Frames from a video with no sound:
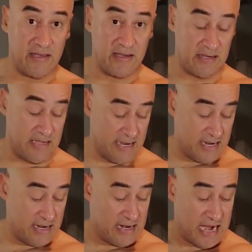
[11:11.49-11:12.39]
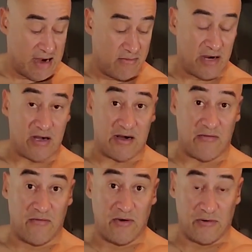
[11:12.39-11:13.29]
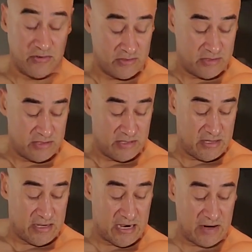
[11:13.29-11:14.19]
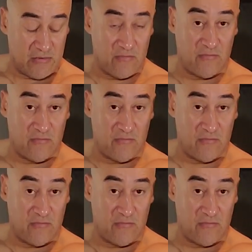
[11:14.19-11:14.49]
again, now I feel, I don't